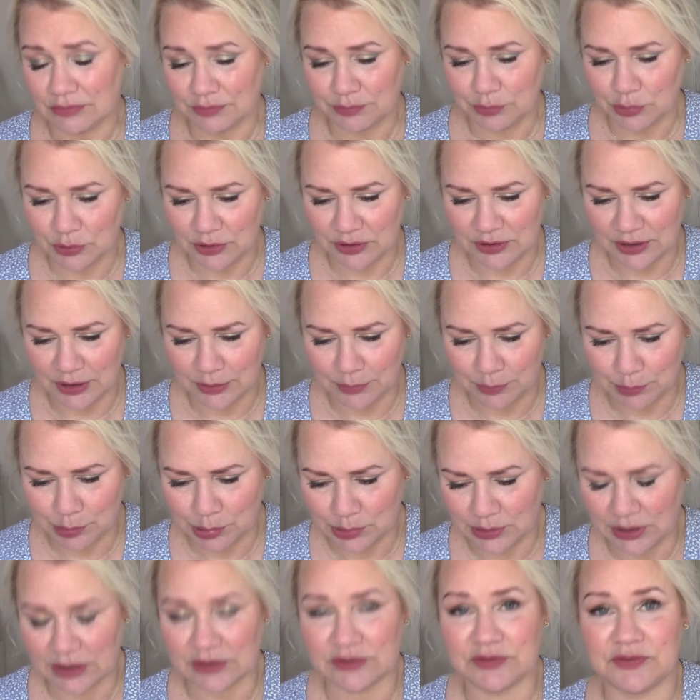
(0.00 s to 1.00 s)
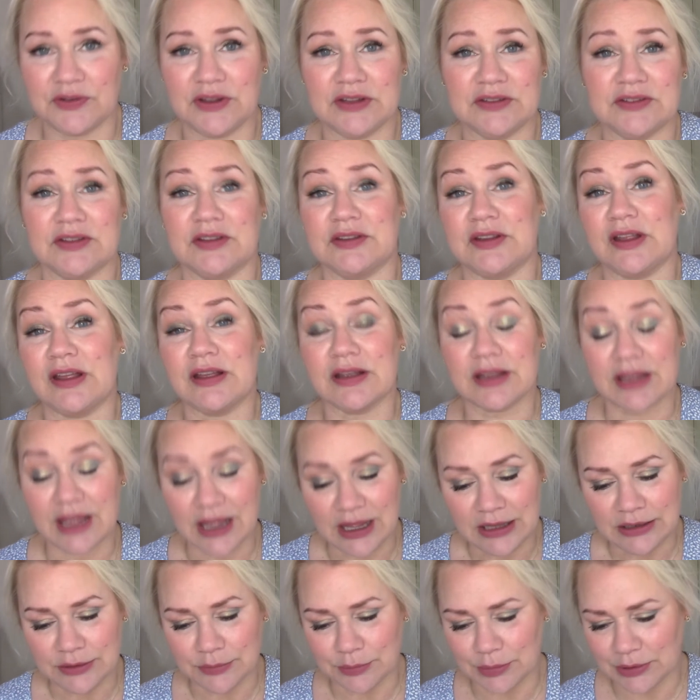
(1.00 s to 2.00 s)
put it up as fast as I
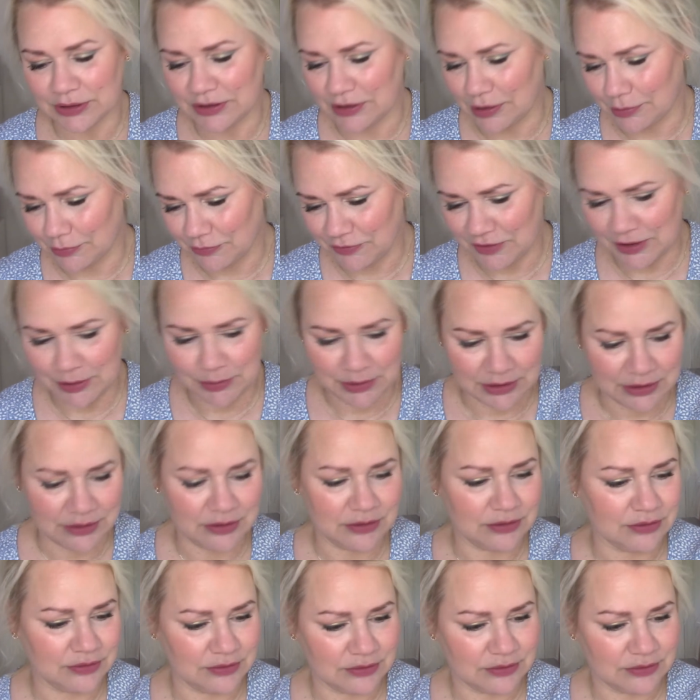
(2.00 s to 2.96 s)
can, but I'm filming